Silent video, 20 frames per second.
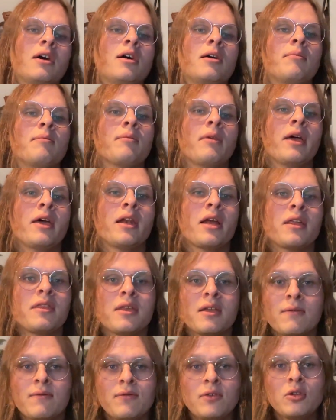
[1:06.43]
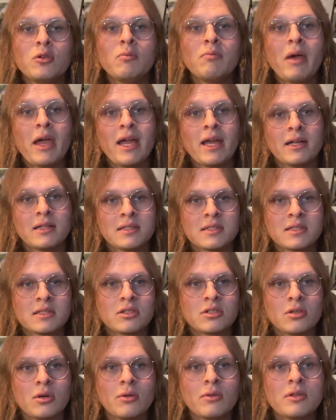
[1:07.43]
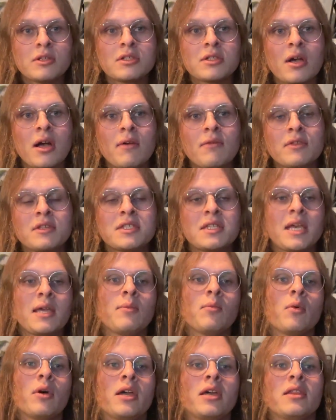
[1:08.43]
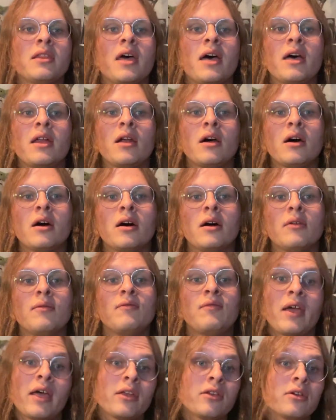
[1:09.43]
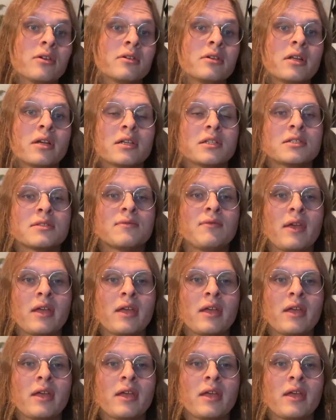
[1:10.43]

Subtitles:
And I think few bands show this off the same way that Failure does.